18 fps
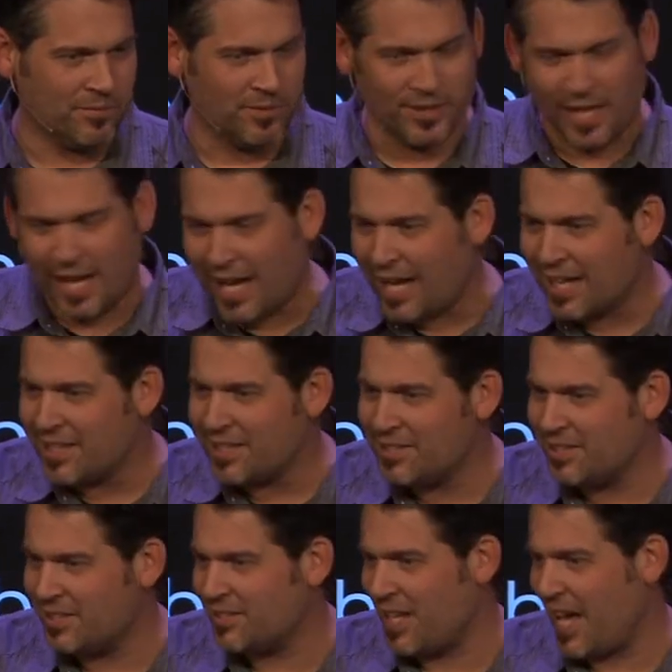God
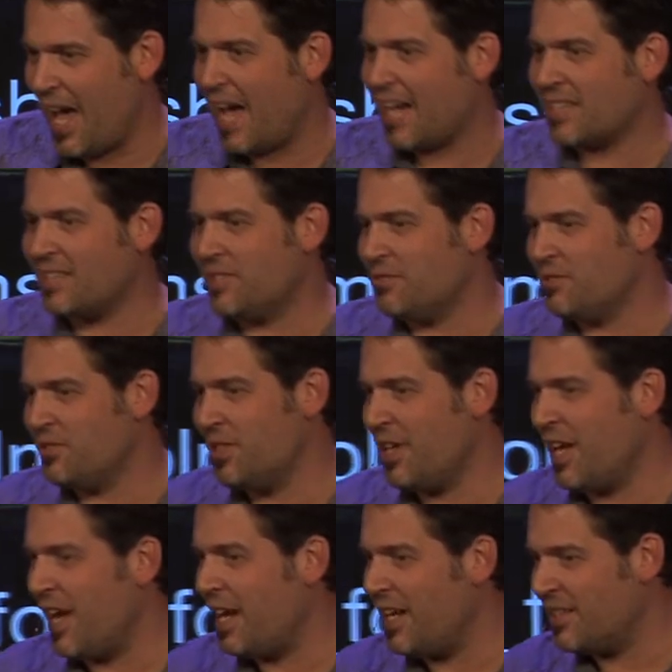is as active
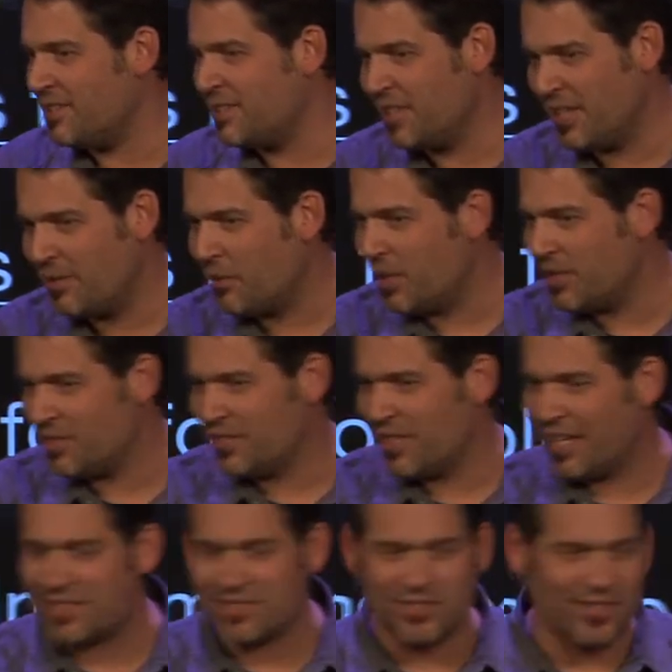today as he was
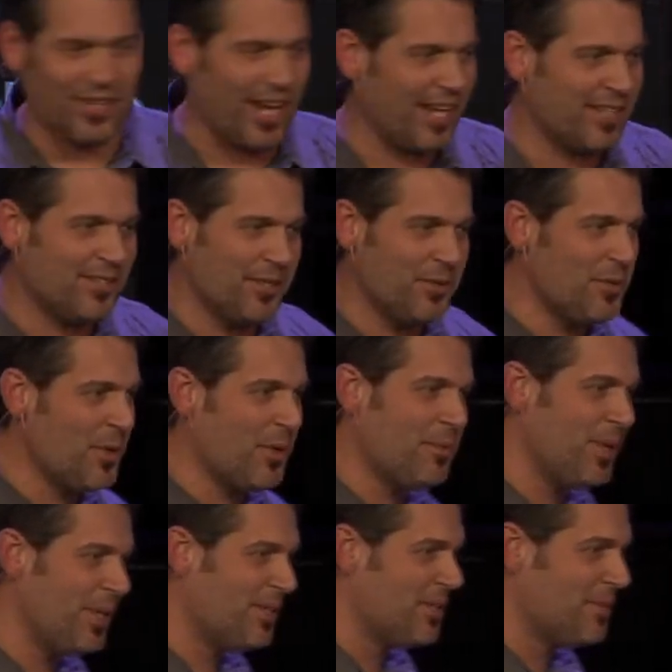yesterday, as he will
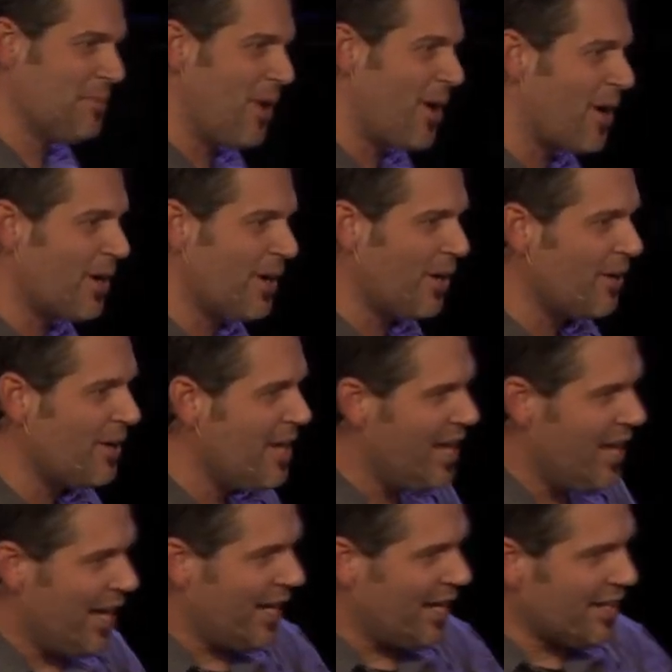be tomorrow.
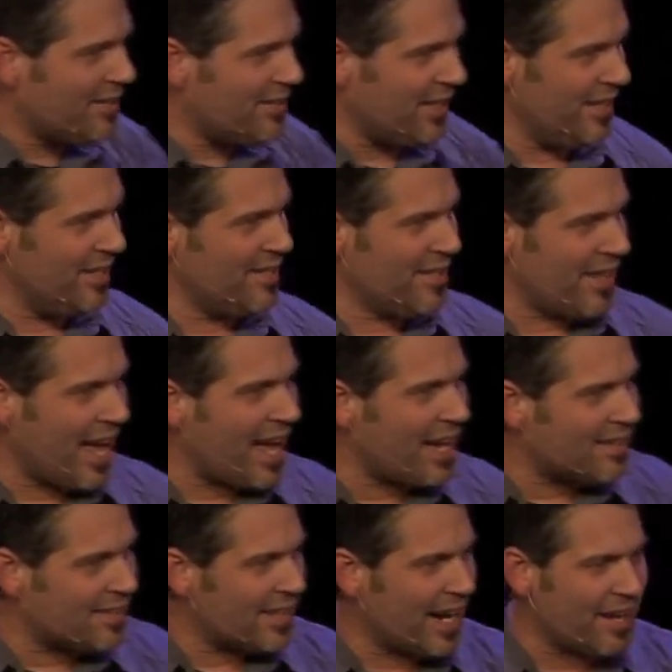And it's in
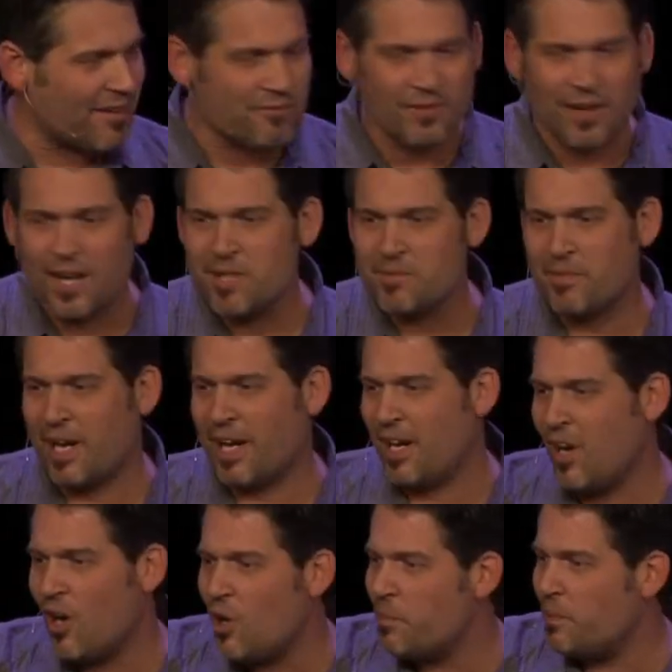that that I find my
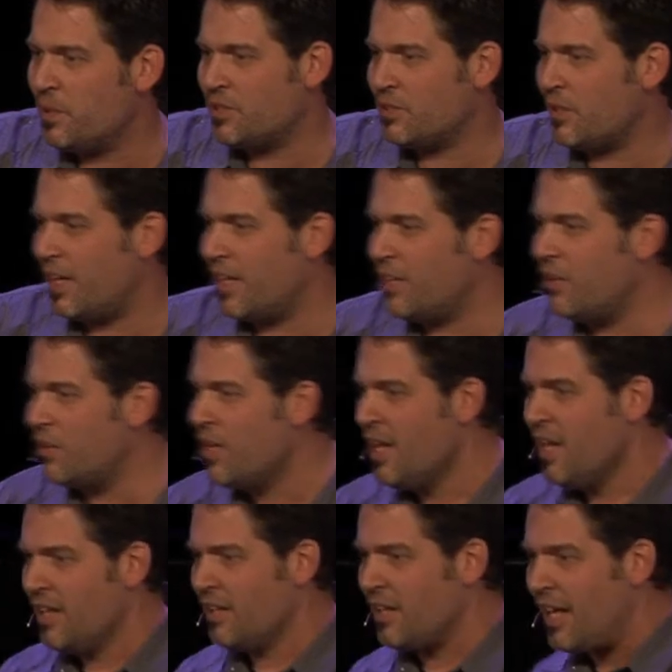hope. And so I don't
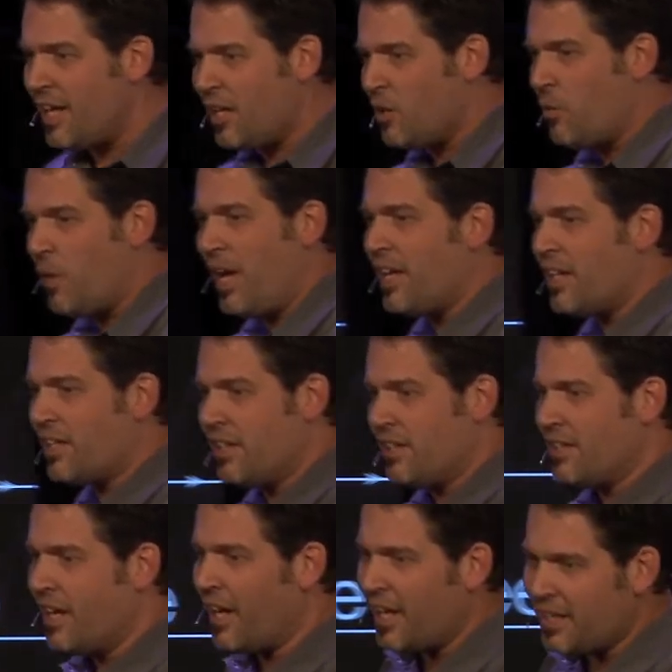lay awake
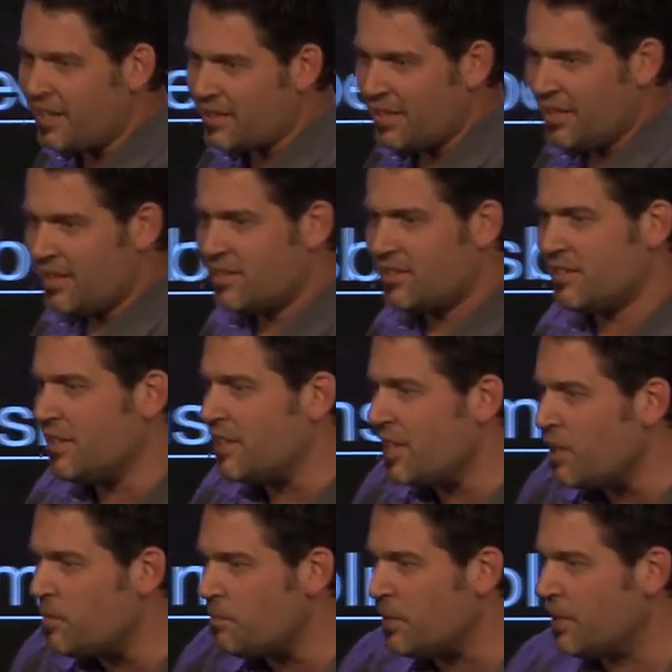at night
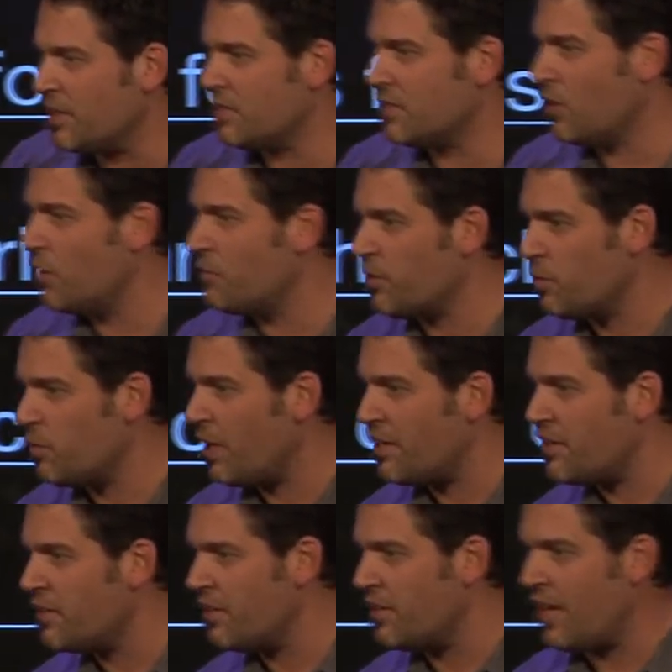sleepless over
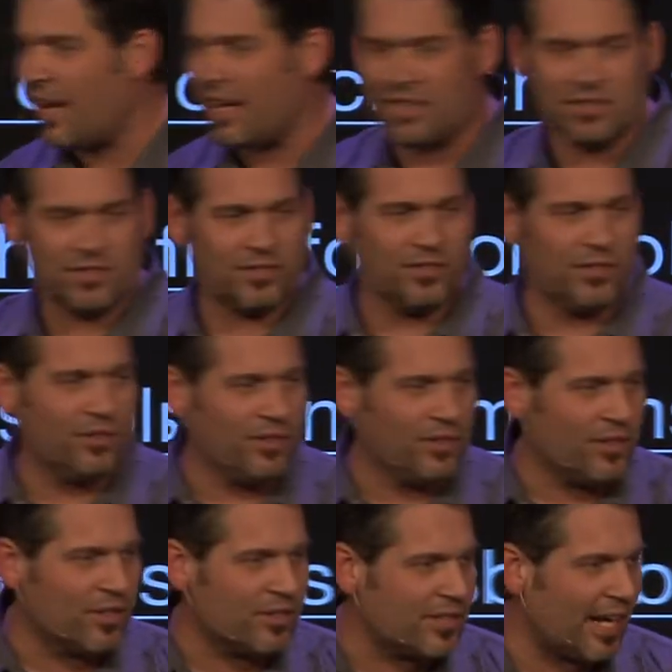whether or not a
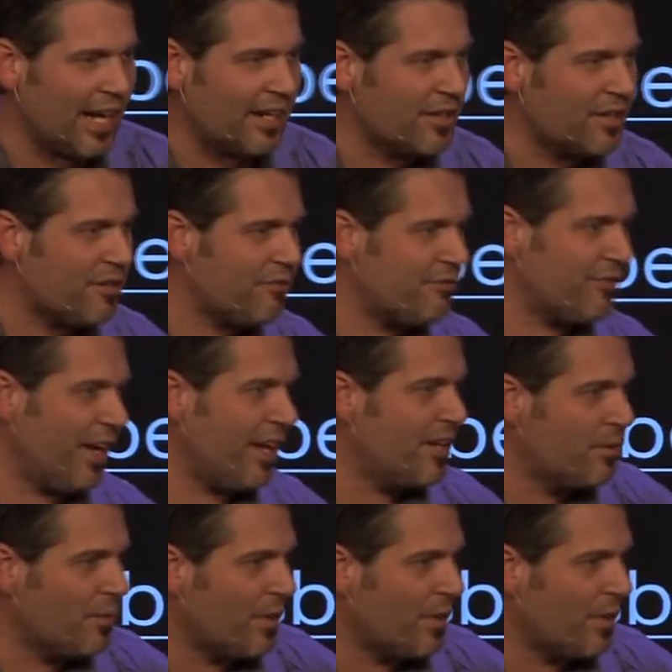student knows how to defend